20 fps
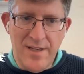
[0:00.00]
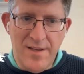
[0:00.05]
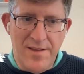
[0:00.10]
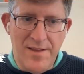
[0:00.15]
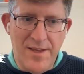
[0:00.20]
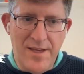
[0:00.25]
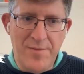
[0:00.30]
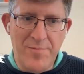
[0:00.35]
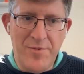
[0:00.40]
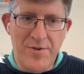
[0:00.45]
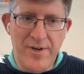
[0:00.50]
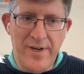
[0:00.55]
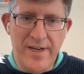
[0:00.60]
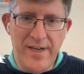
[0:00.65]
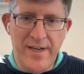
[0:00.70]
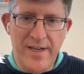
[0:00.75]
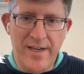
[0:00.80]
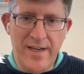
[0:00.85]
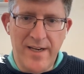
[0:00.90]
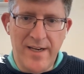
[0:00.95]
uh, theme you're
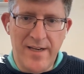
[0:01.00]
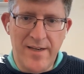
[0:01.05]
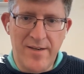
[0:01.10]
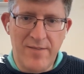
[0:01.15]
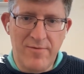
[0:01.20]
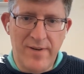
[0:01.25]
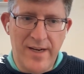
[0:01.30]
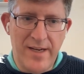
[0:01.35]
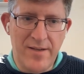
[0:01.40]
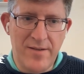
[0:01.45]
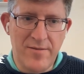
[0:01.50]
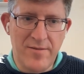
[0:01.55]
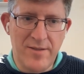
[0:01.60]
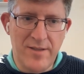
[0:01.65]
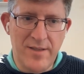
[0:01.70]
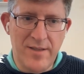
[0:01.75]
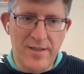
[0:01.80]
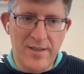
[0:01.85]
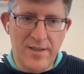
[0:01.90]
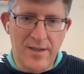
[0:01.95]
hitting on
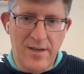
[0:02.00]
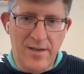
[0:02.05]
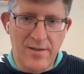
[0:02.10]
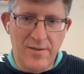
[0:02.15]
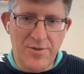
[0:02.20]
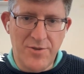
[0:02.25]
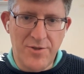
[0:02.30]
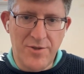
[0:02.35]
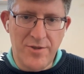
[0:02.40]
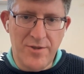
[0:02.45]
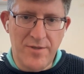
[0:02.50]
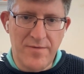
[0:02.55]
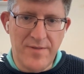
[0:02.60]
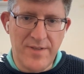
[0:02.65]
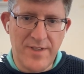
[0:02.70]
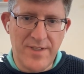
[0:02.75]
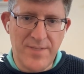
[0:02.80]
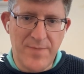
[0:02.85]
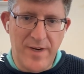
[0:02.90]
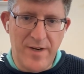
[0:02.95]
around the culture of
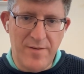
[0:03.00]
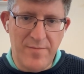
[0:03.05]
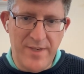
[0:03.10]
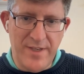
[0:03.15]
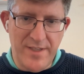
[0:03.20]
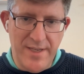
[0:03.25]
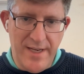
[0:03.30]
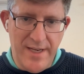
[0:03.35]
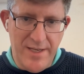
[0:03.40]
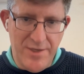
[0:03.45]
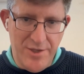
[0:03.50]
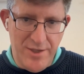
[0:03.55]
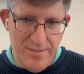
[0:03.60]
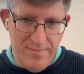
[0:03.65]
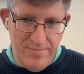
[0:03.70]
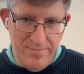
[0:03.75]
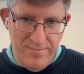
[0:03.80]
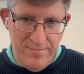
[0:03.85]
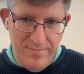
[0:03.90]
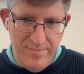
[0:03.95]
experimentation,
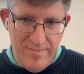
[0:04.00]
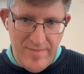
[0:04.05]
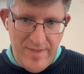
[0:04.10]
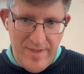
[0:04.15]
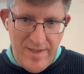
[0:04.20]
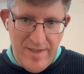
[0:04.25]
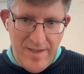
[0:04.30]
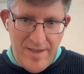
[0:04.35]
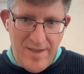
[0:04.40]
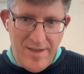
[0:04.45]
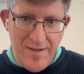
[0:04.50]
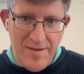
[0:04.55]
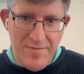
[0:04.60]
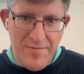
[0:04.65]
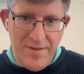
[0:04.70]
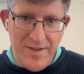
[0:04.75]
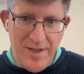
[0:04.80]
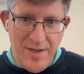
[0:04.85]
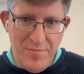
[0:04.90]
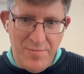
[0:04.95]

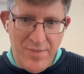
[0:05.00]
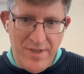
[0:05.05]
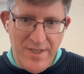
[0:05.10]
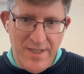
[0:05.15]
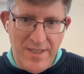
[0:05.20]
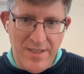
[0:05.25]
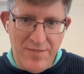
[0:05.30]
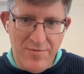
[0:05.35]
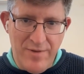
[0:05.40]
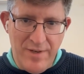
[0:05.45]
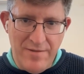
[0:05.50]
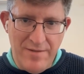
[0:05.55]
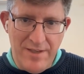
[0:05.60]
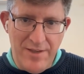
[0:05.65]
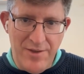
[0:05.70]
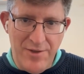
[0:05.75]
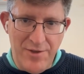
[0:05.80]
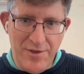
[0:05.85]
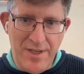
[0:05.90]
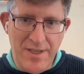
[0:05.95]
of companies really
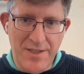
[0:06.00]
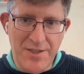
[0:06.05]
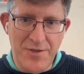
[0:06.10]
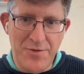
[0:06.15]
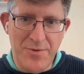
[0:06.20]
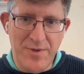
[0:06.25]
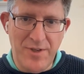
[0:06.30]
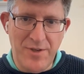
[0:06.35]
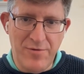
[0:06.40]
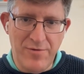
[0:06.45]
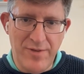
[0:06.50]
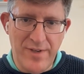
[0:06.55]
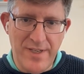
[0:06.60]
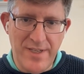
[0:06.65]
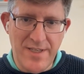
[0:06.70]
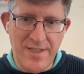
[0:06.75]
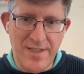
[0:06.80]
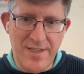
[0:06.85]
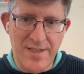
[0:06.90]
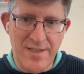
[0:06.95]
looking to
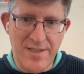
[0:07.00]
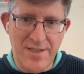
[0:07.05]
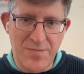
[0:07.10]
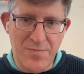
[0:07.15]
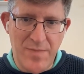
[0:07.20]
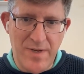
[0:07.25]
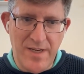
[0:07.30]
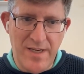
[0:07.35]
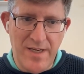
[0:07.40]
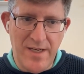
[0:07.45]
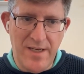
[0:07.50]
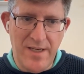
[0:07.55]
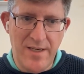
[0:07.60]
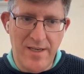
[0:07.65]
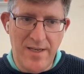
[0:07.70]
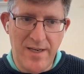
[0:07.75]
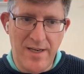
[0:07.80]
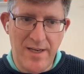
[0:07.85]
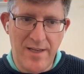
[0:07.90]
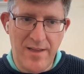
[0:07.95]
increase the
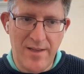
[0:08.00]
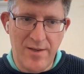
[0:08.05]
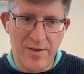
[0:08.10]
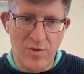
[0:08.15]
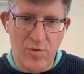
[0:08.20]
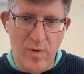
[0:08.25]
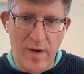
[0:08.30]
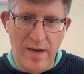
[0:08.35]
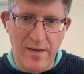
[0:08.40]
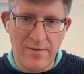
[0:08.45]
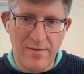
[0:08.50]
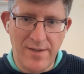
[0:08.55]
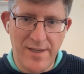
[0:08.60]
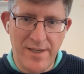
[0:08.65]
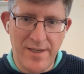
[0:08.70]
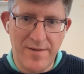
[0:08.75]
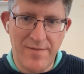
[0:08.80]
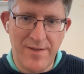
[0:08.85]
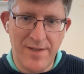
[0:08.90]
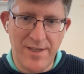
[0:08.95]
speed and the
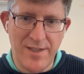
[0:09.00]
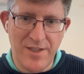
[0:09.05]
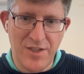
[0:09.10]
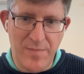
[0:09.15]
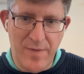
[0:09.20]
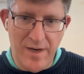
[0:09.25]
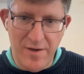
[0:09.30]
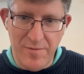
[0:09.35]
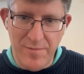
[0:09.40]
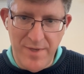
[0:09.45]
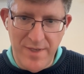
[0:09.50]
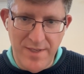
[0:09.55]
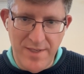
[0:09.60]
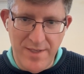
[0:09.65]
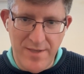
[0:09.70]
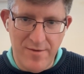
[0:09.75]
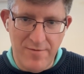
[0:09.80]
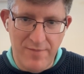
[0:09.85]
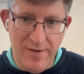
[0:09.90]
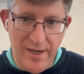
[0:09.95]
quality of the experiments
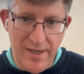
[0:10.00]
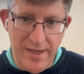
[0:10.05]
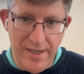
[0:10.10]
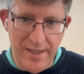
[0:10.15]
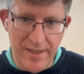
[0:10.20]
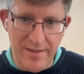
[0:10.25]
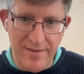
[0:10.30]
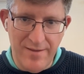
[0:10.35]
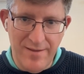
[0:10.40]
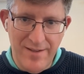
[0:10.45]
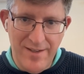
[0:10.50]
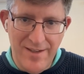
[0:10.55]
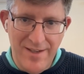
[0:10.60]
they're running.